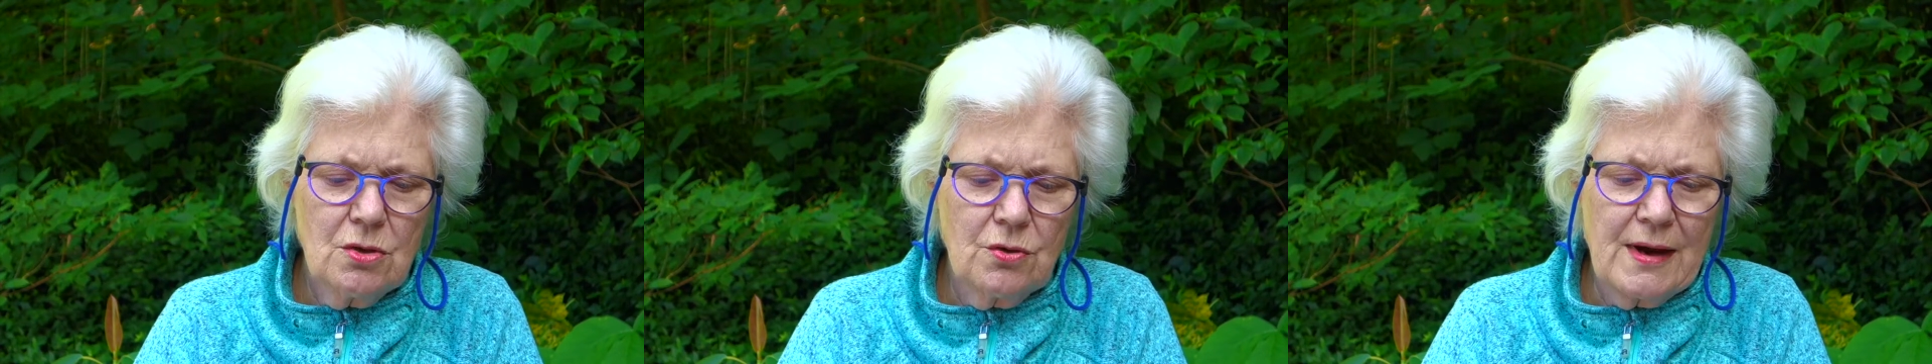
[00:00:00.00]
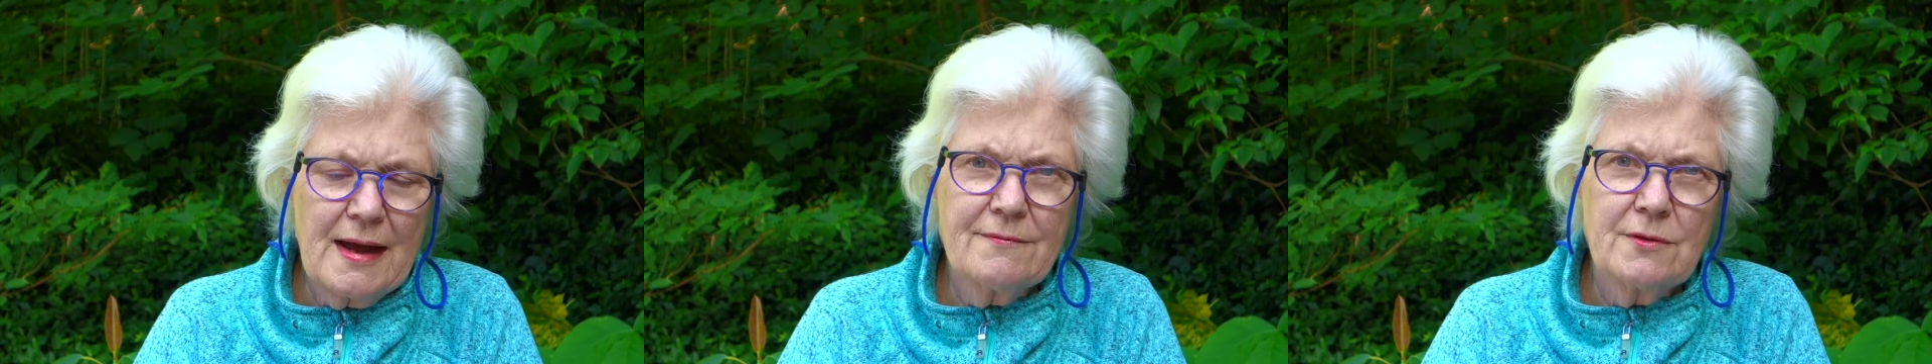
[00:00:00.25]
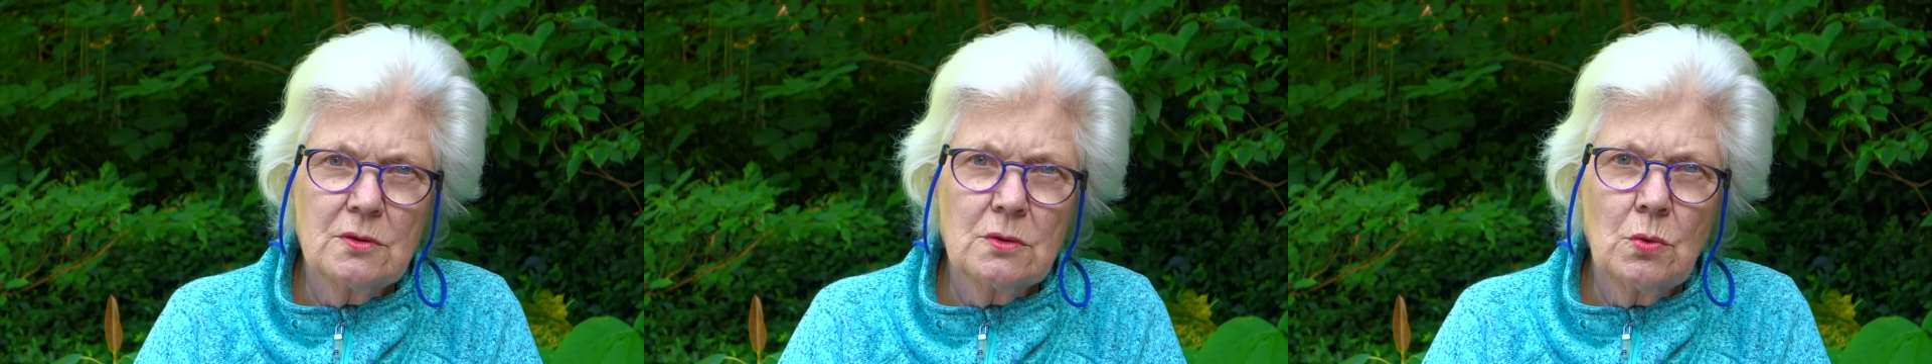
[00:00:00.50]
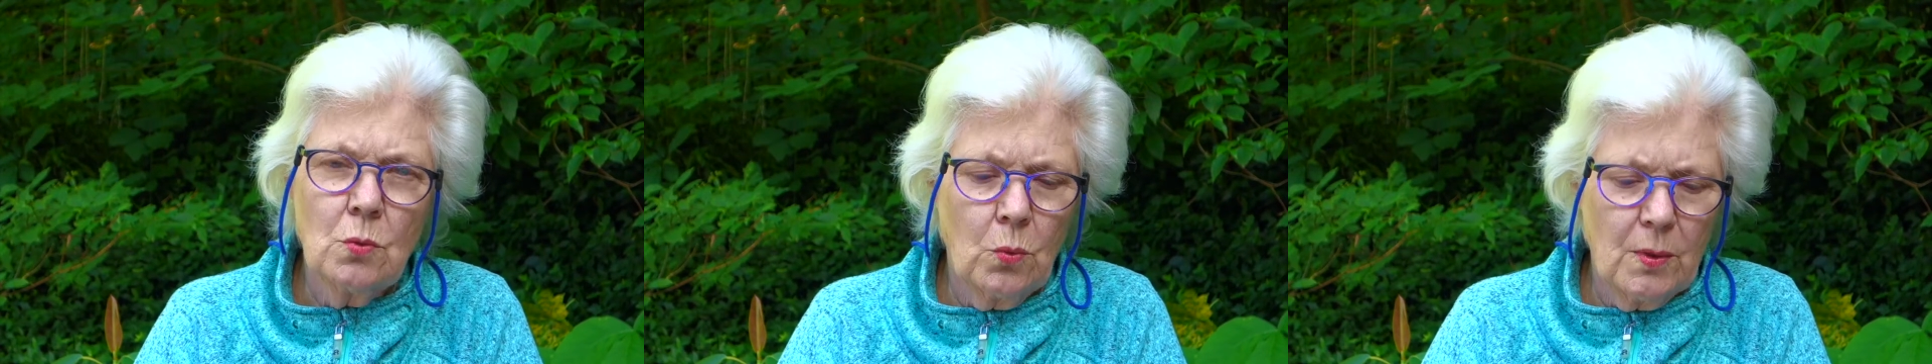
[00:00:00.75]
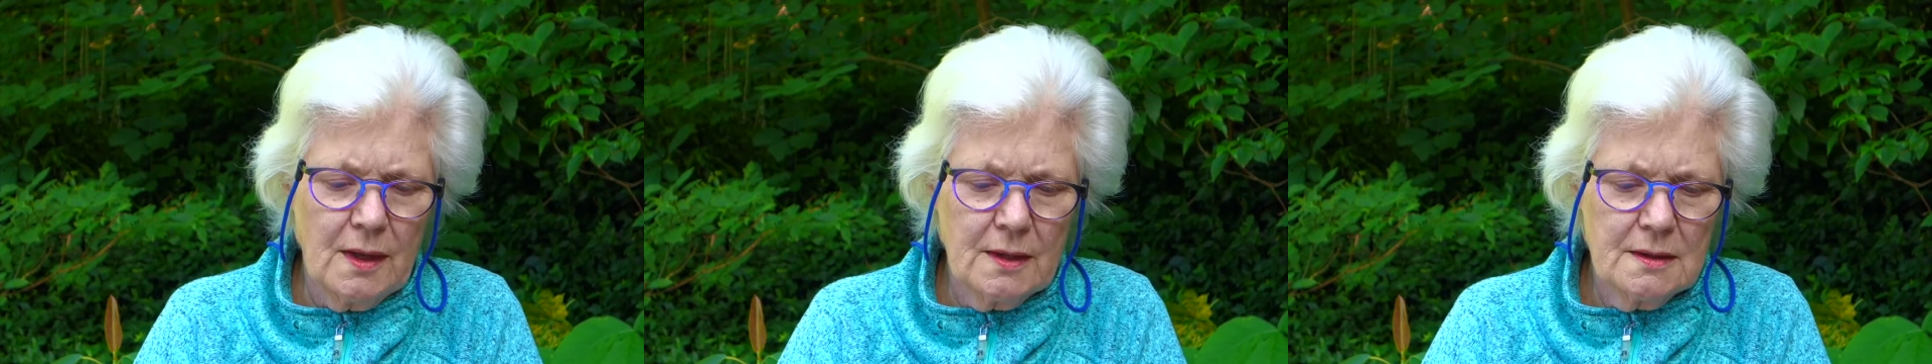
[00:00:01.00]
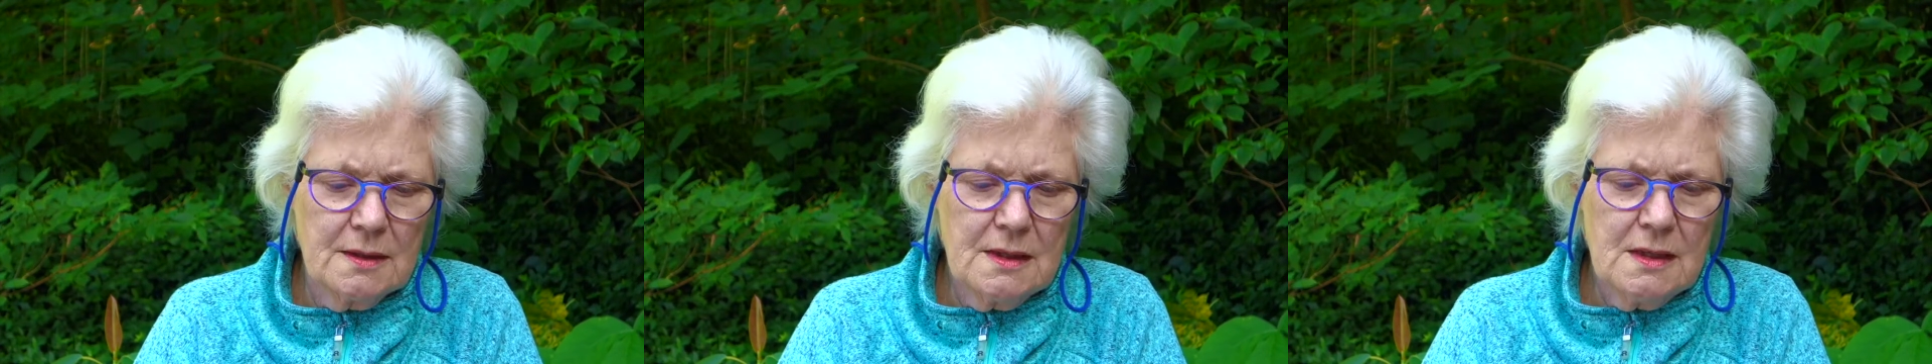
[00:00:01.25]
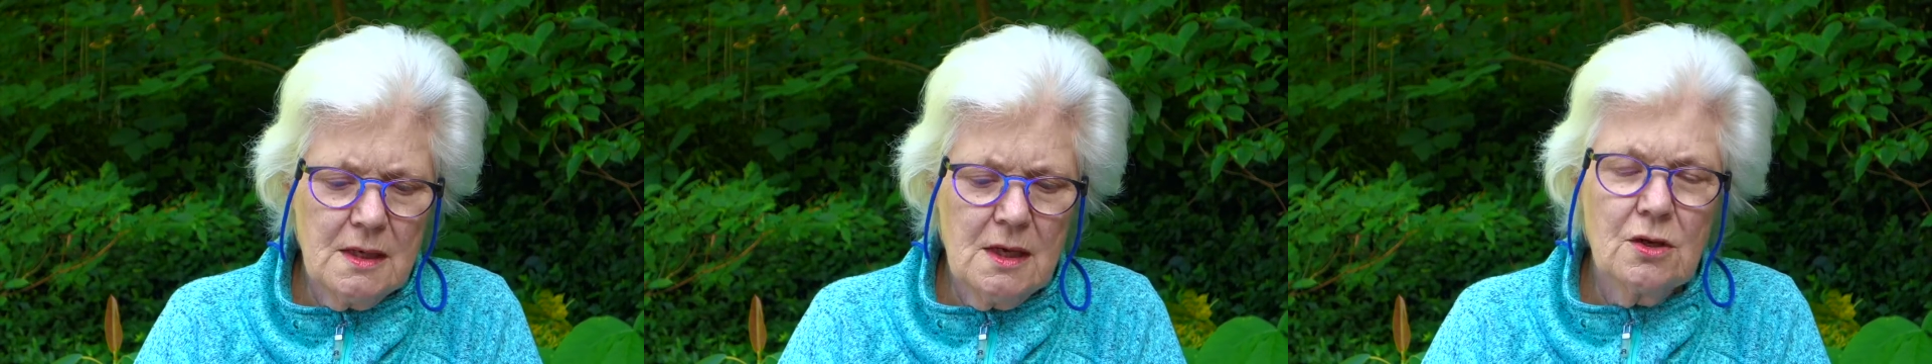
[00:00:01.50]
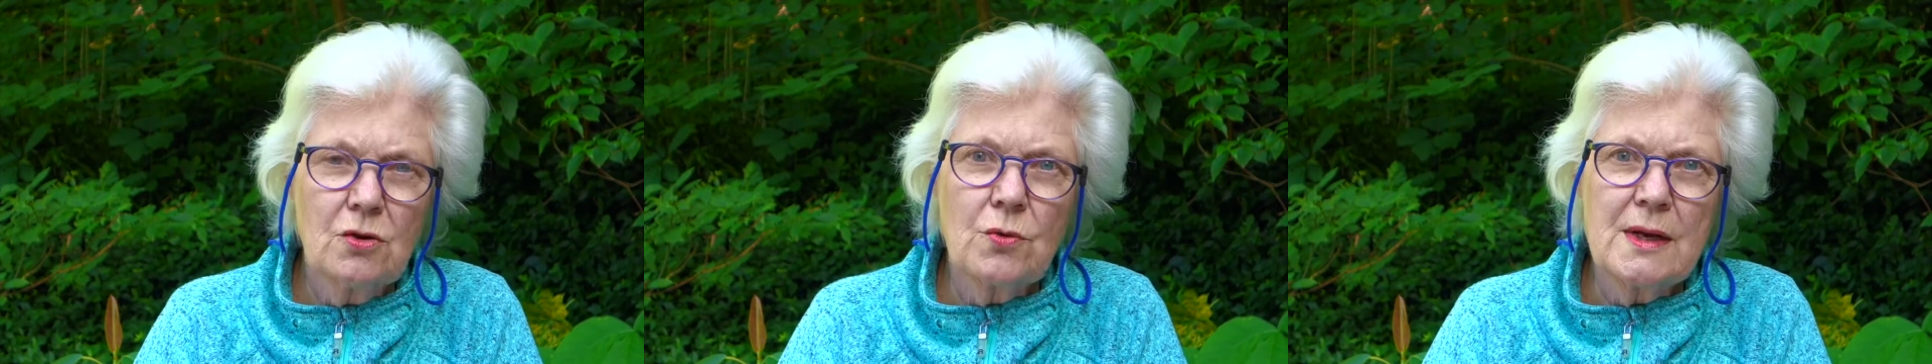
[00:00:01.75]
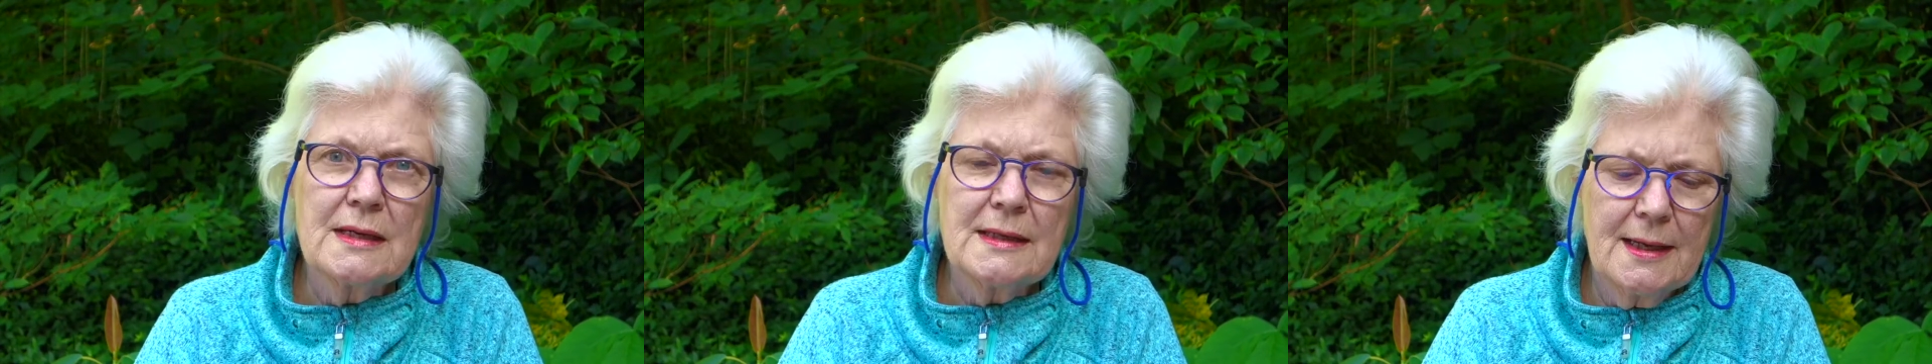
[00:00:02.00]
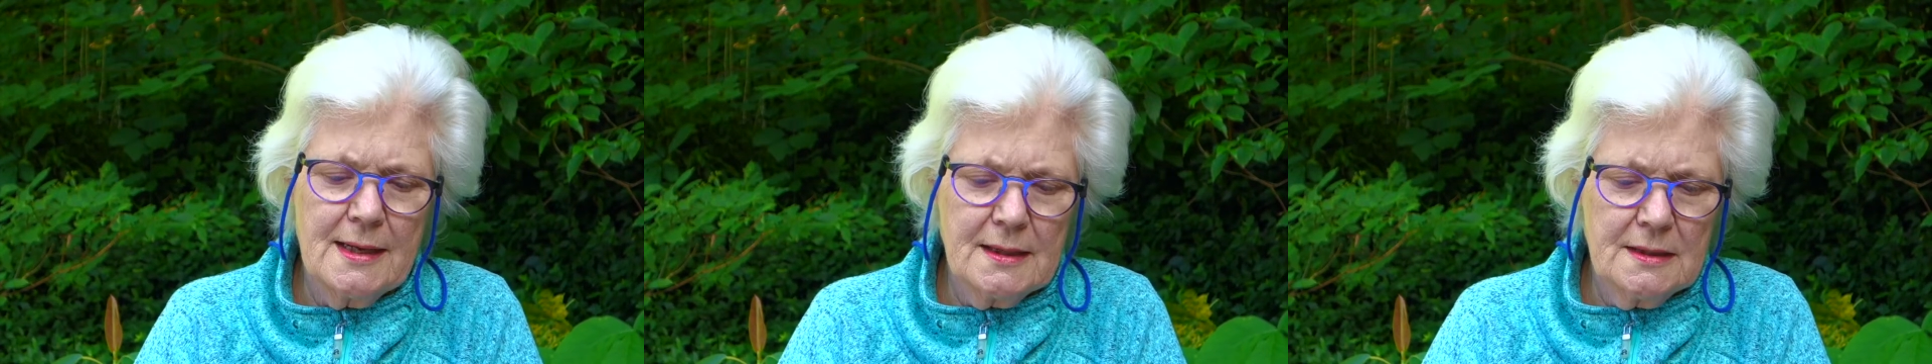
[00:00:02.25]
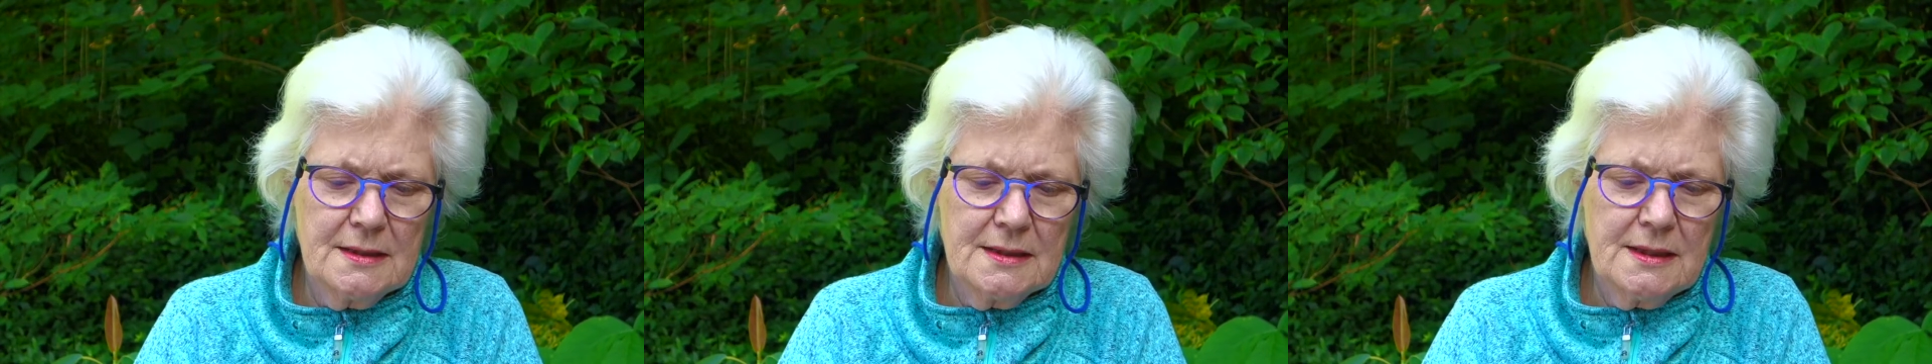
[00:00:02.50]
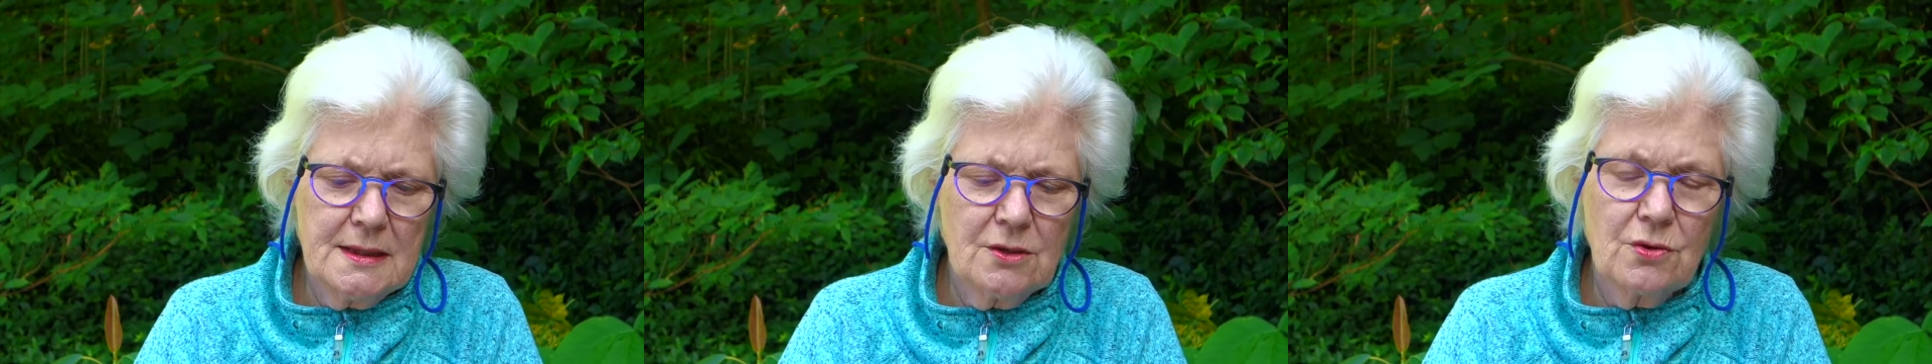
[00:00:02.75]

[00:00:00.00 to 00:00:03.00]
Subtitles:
gravel, wind, green legs,